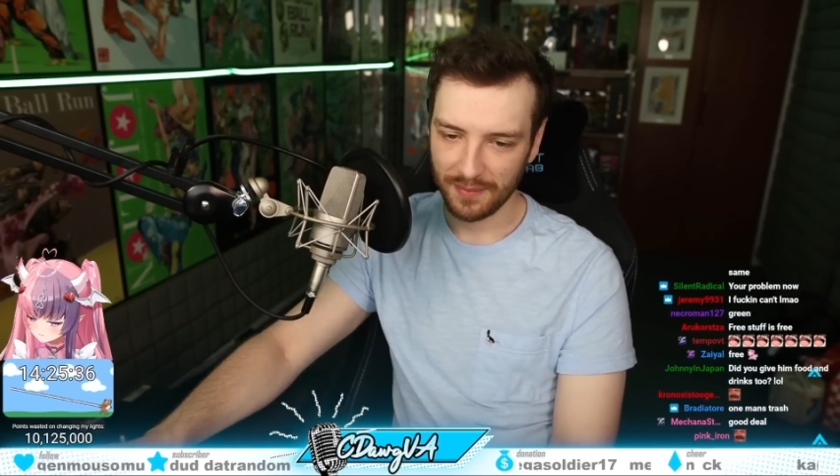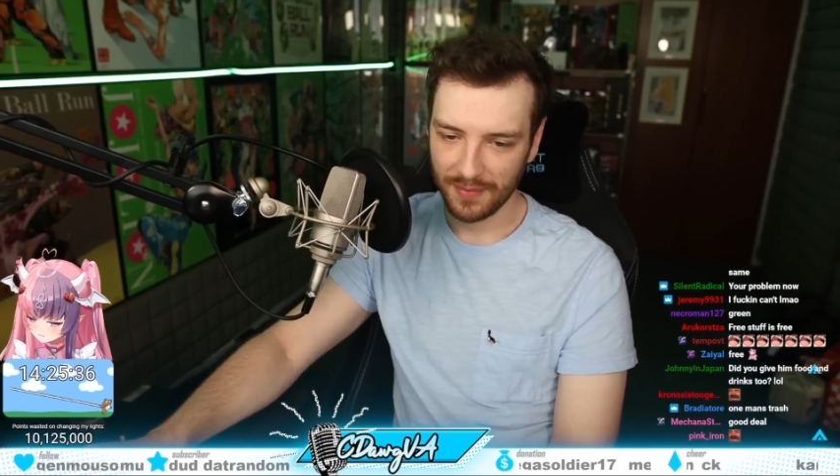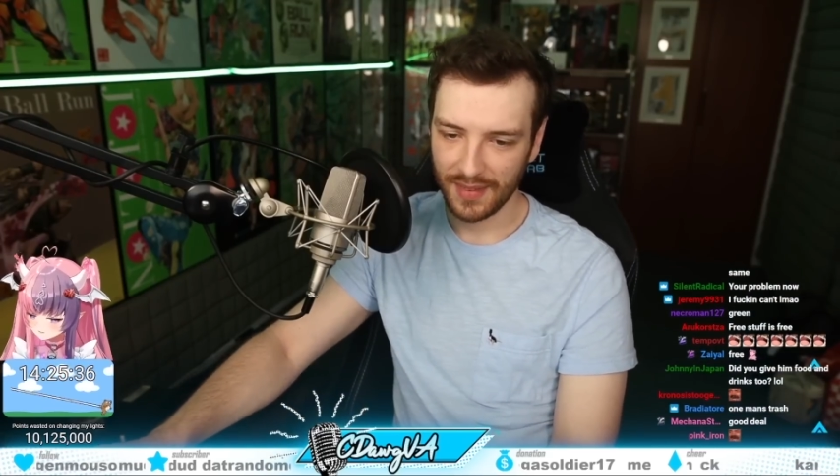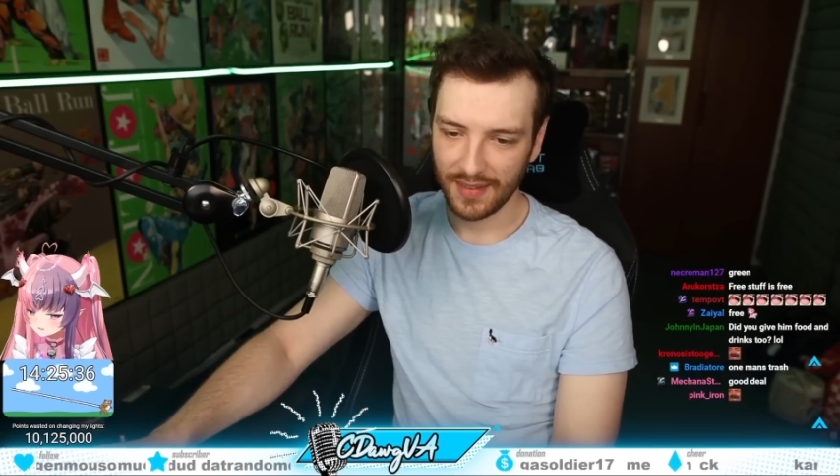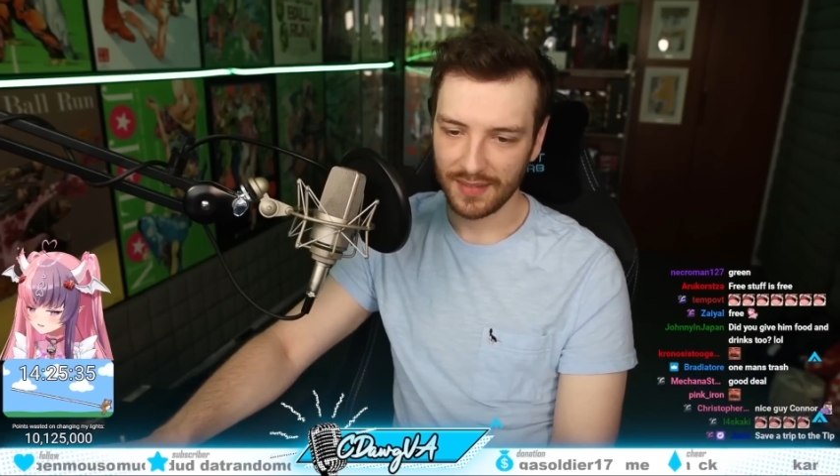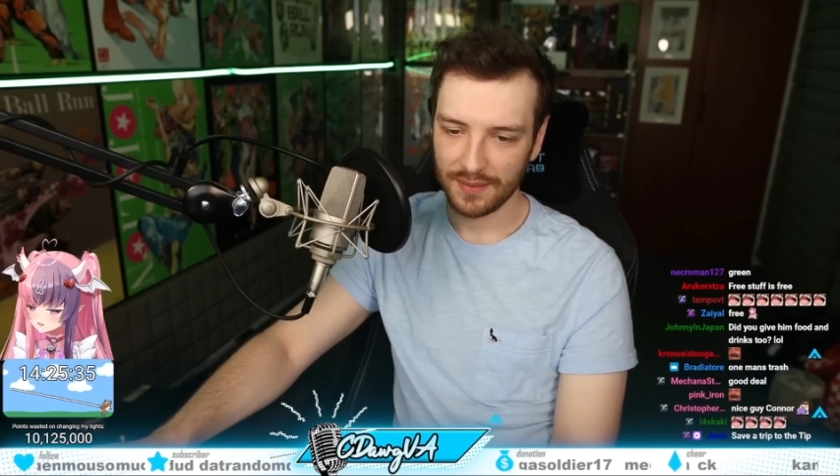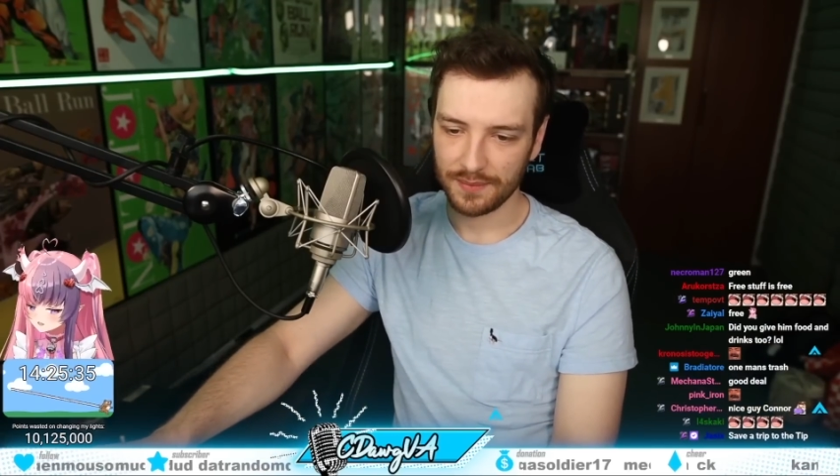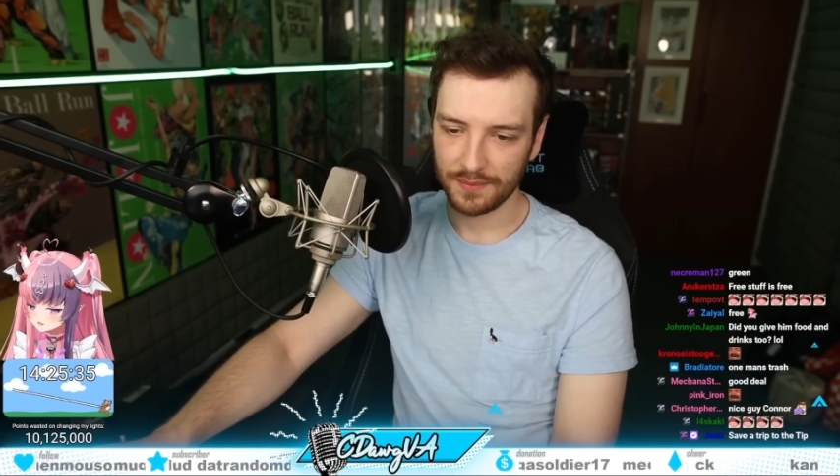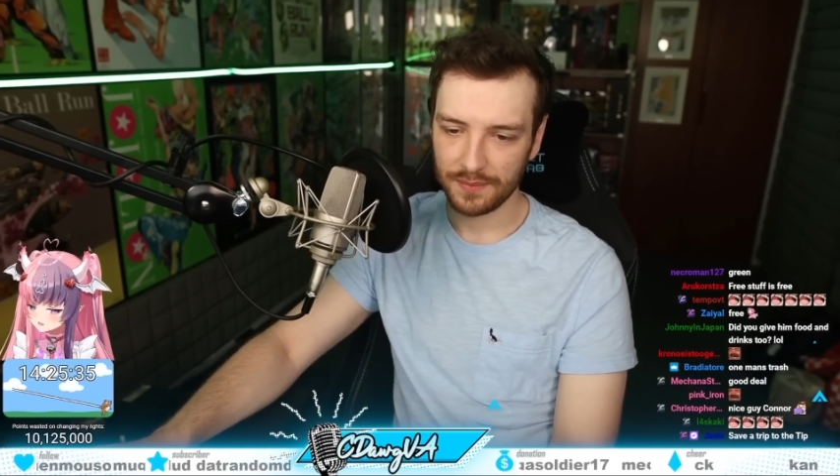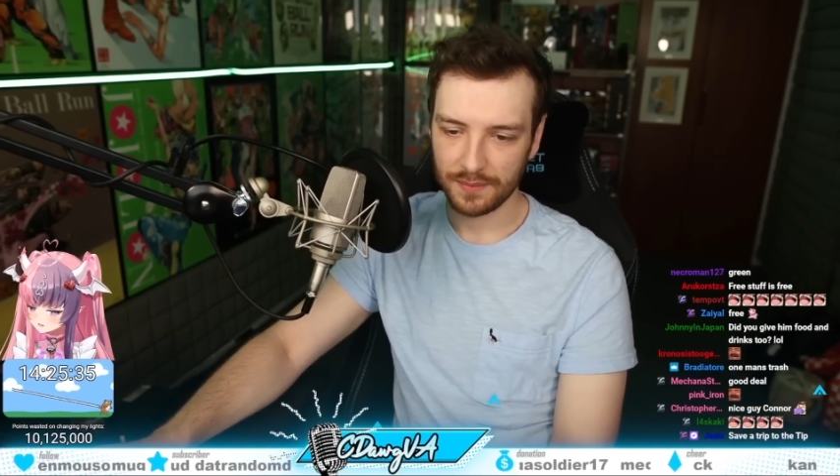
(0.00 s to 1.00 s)

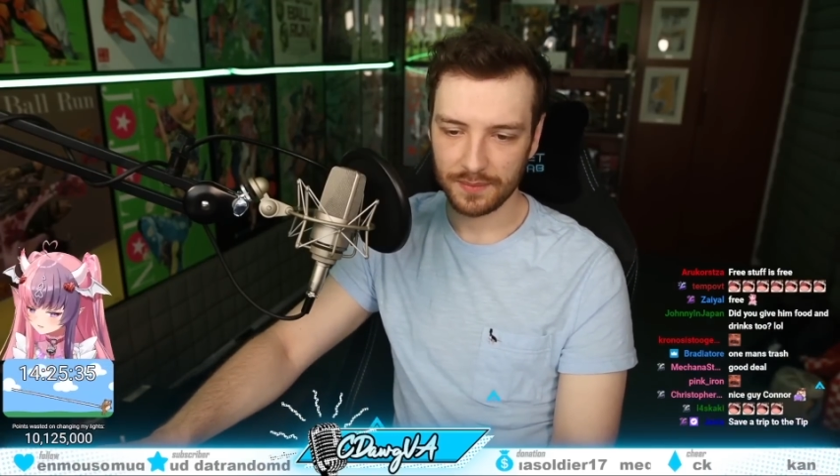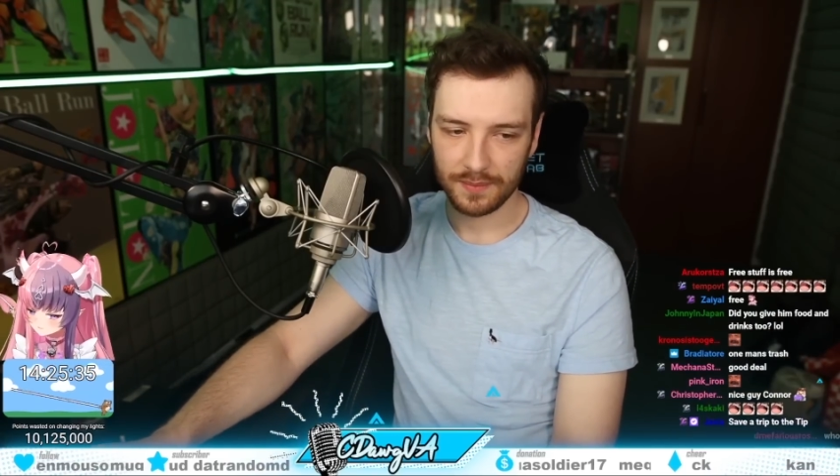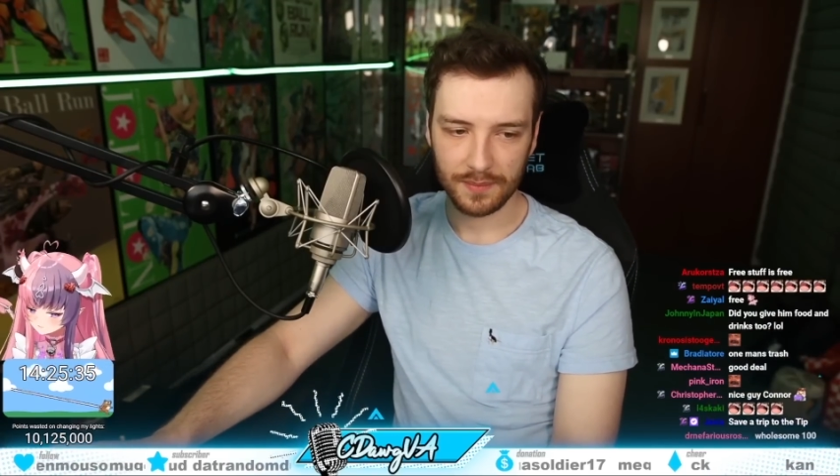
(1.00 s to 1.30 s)
Yeah